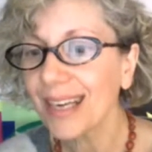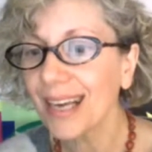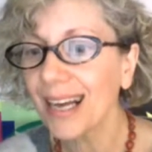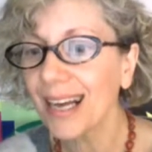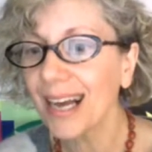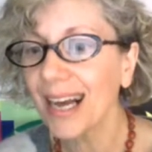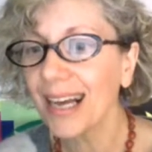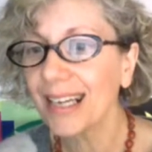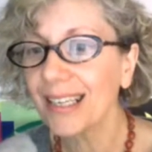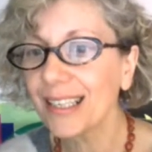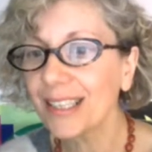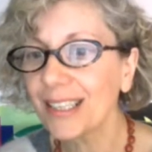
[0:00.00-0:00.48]

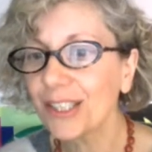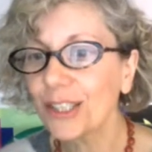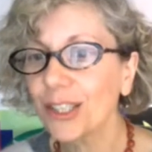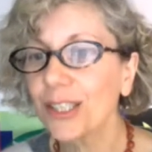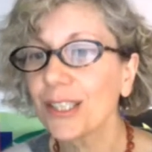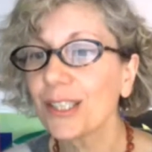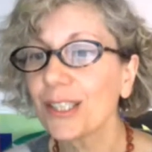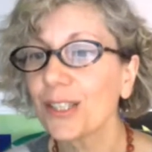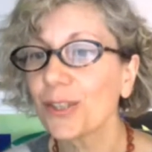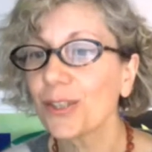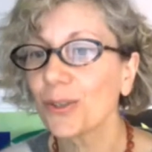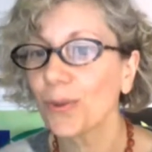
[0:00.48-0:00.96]
And
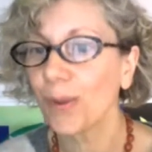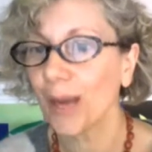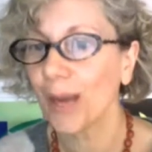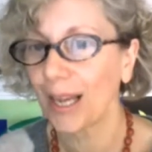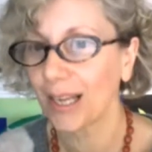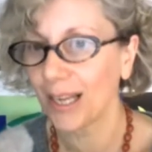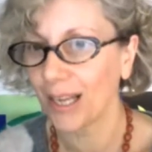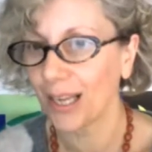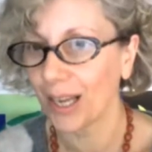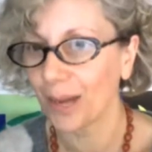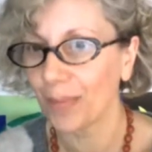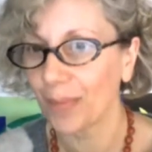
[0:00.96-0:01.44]
just to
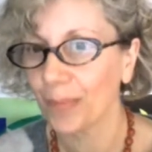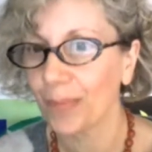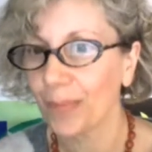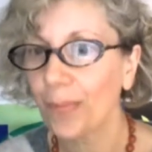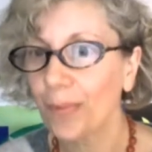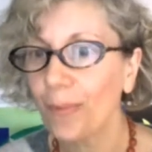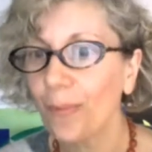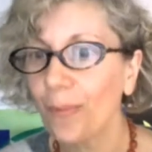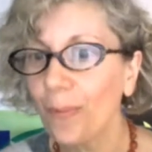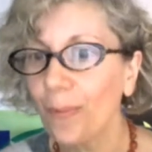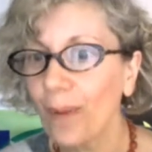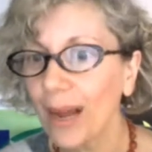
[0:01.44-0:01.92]
end up,
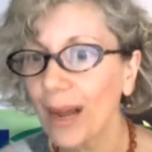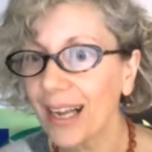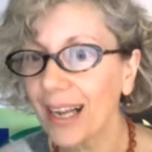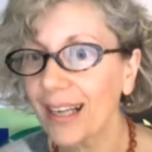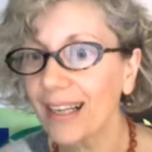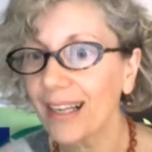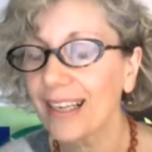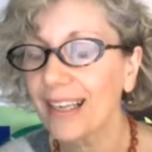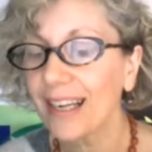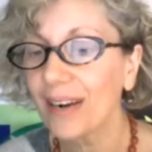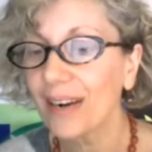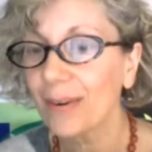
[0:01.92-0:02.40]

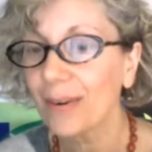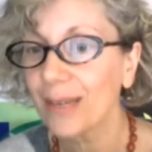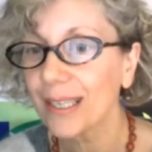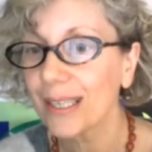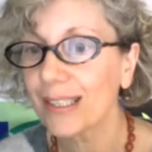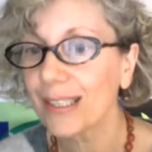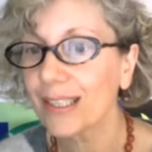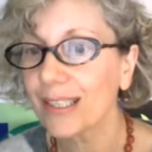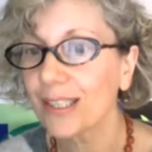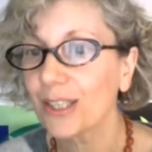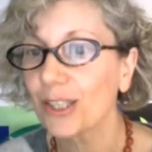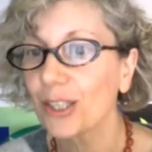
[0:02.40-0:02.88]
when there
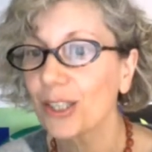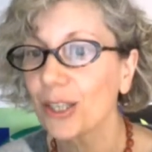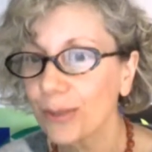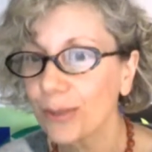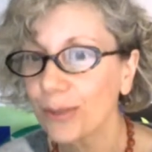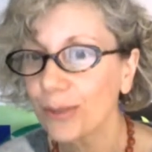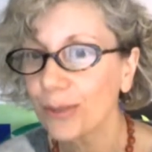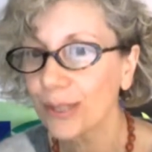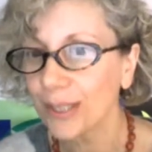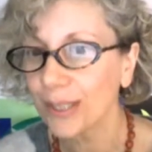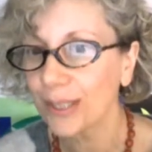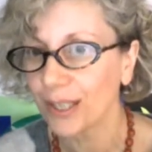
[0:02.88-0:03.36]
is
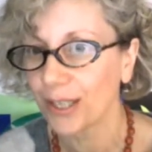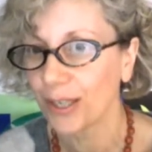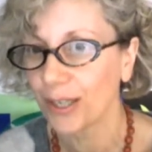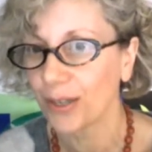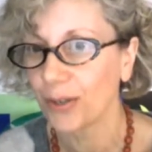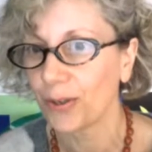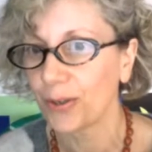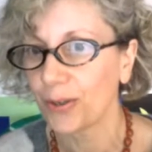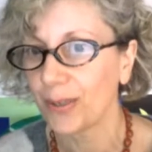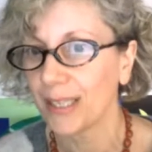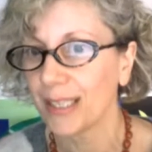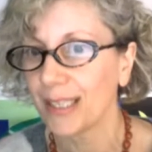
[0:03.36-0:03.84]
no
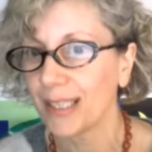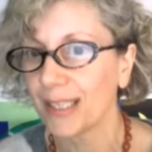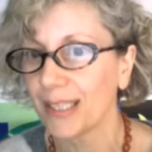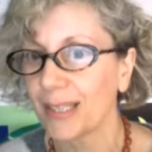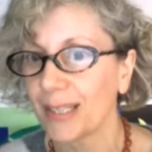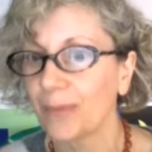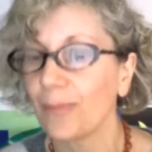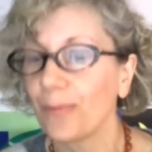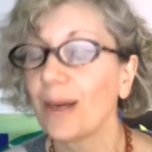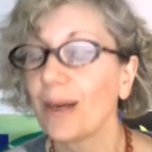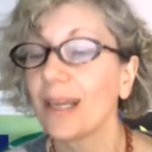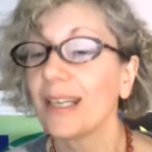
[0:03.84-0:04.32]
security,
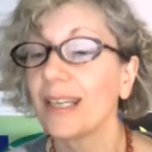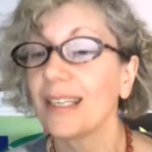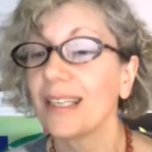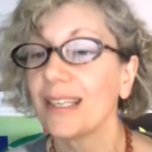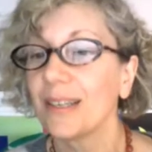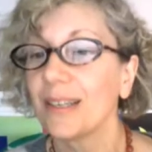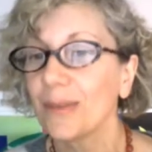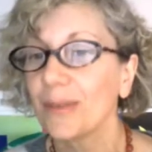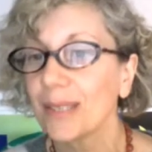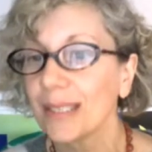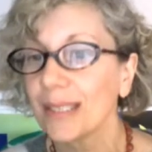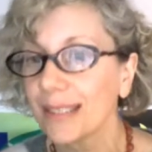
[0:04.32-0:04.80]
when
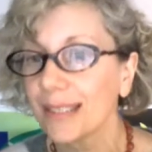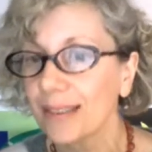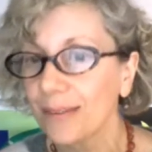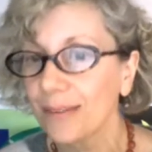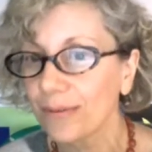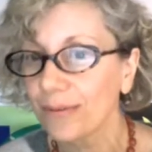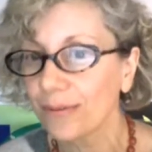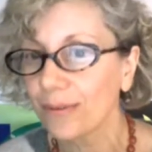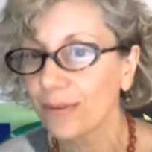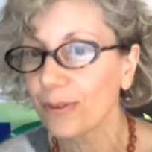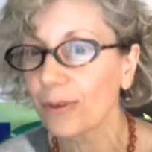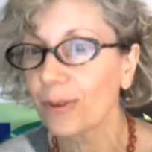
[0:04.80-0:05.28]
there is
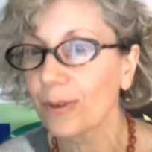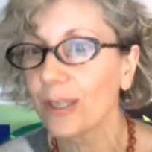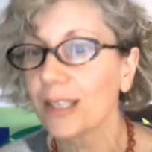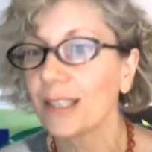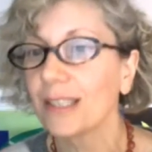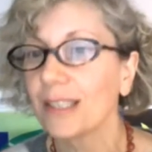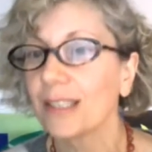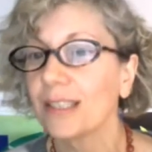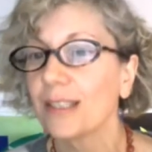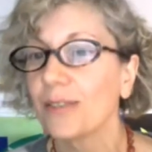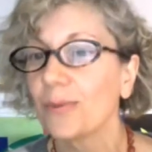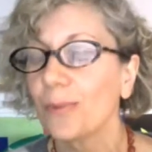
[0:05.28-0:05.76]

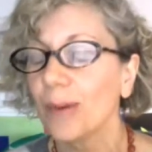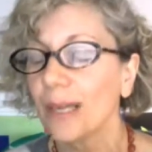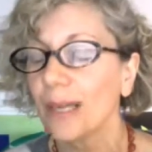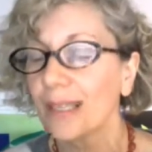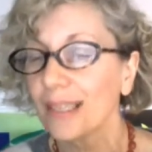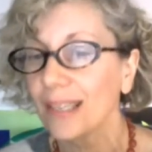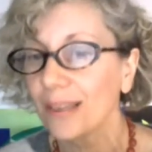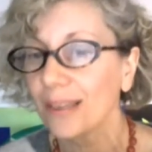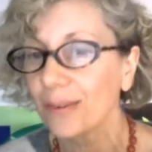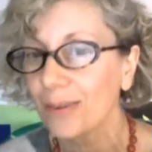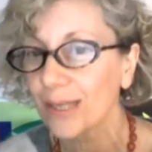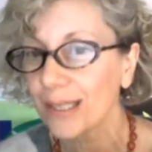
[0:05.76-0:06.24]
avoidance, when
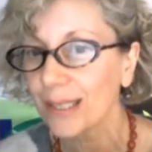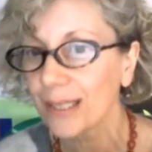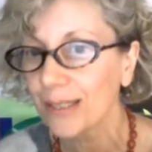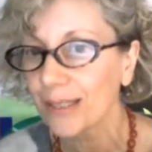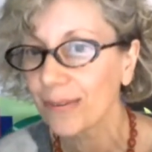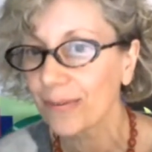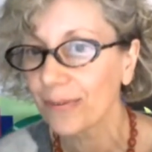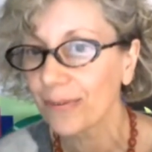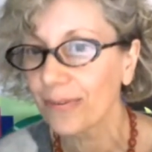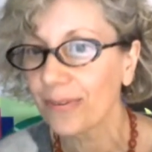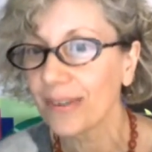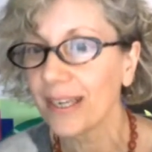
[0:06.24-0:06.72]
there is
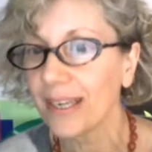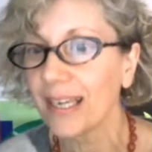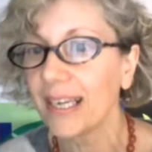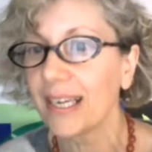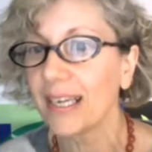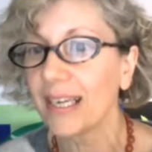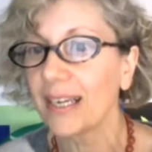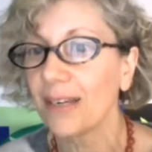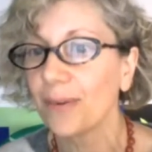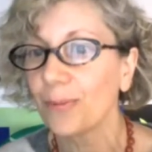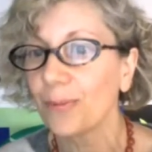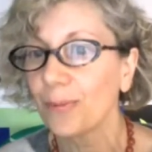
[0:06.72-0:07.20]

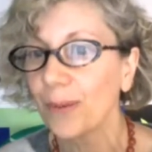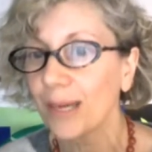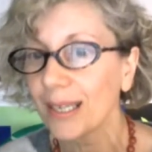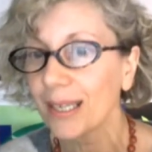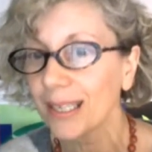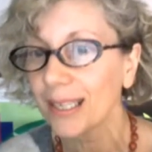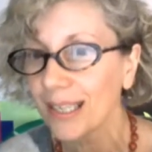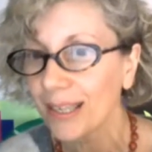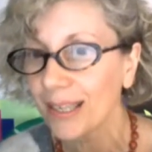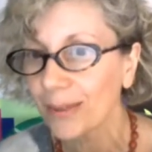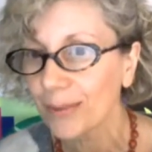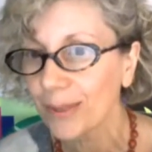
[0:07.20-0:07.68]
fear,
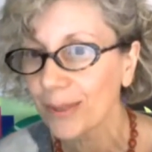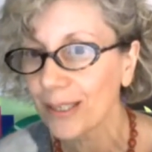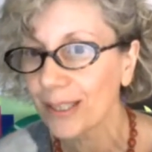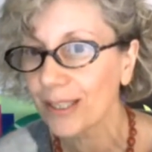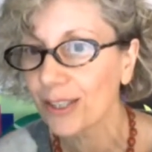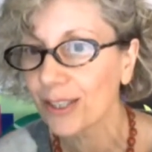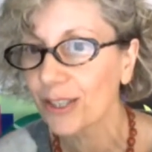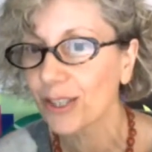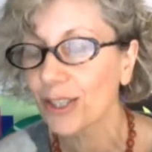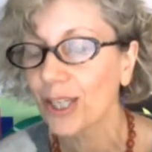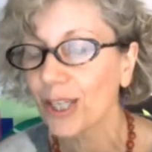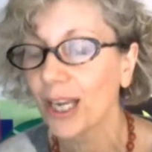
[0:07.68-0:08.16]
when there is
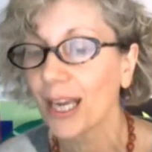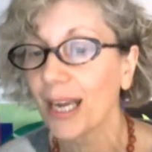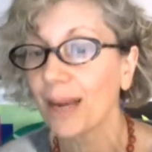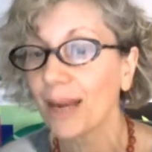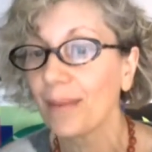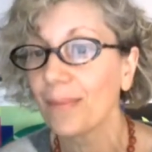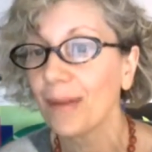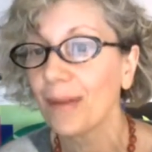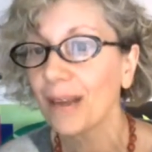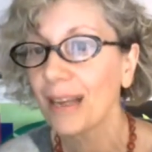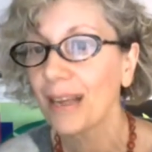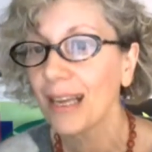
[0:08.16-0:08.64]

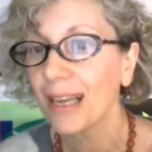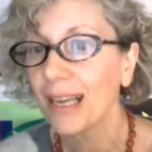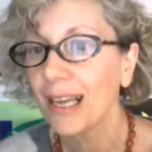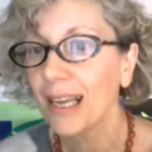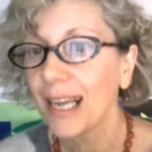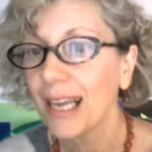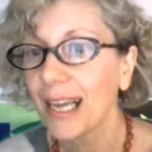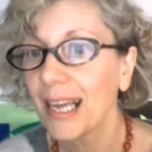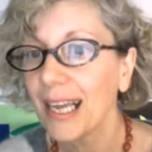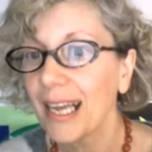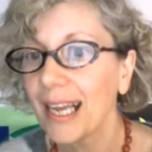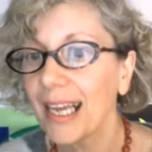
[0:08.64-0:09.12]
shame,
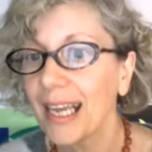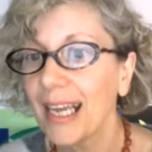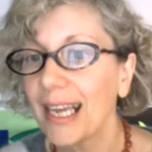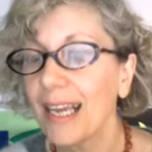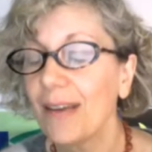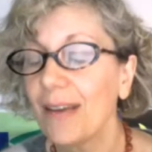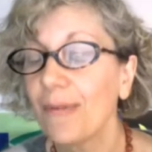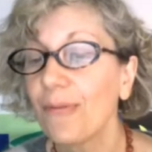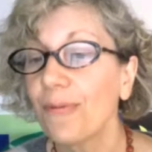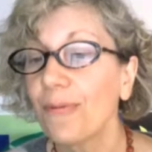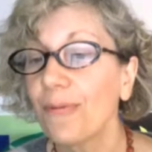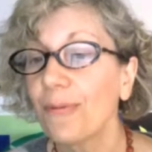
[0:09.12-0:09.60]

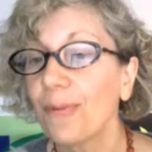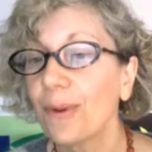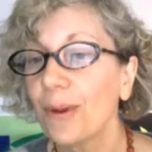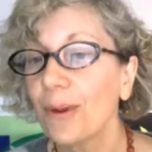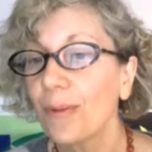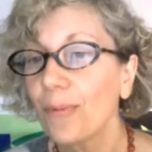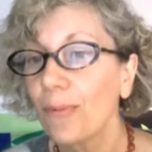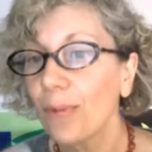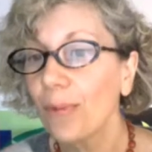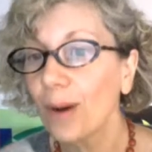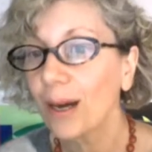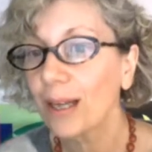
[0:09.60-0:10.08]
if we
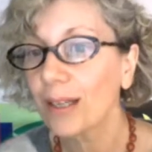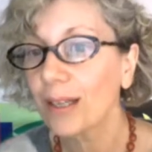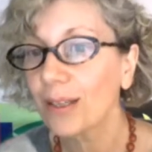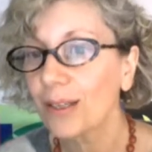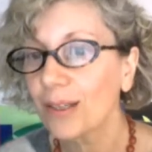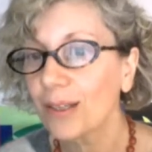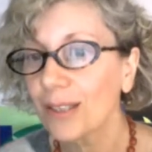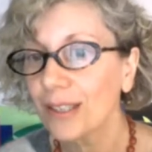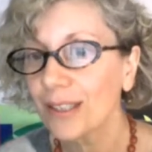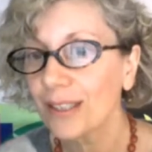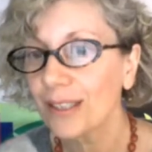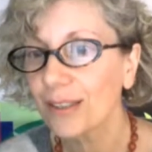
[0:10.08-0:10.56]
want
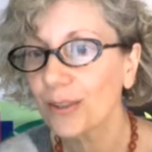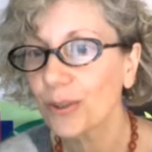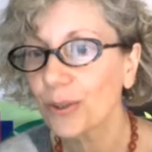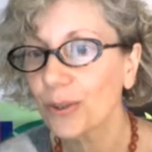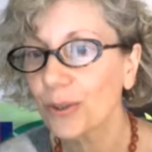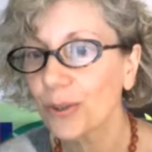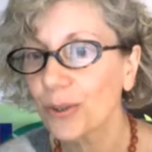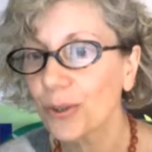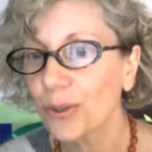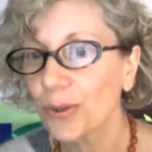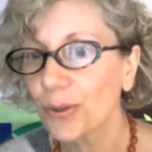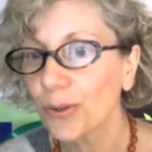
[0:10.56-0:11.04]

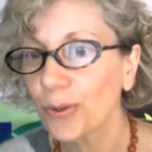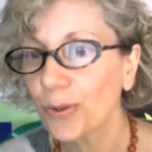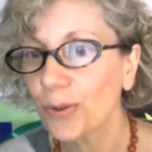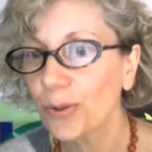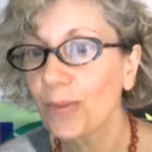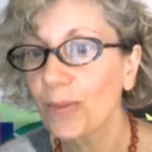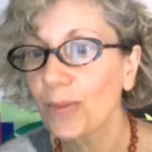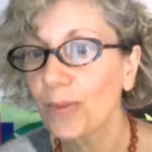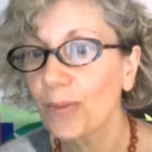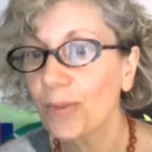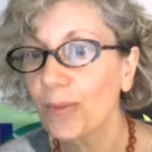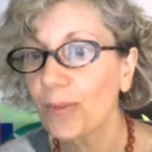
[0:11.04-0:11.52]

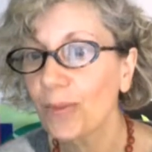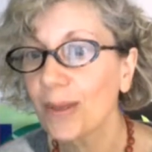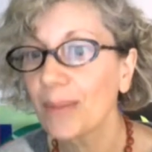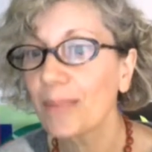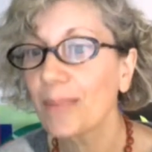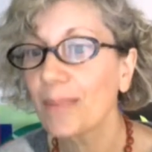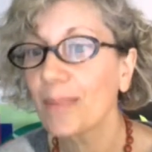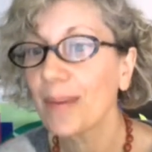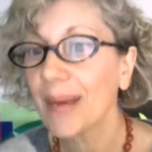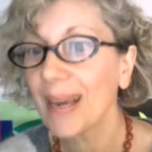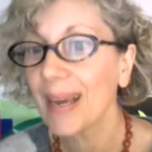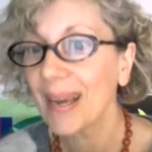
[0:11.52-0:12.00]
to
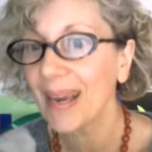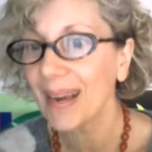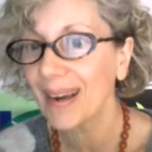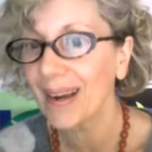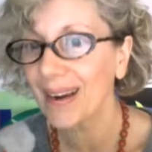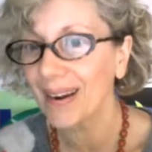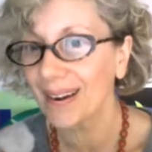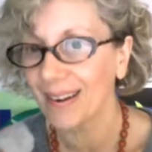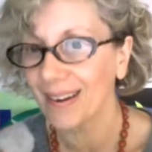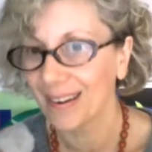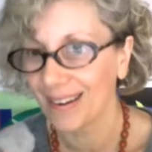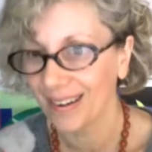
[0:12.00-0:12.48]

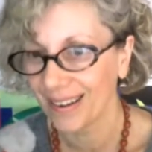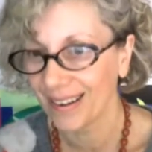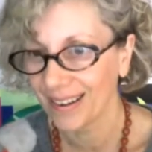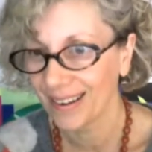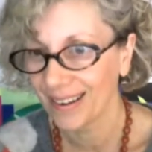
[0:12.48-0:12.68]
repair,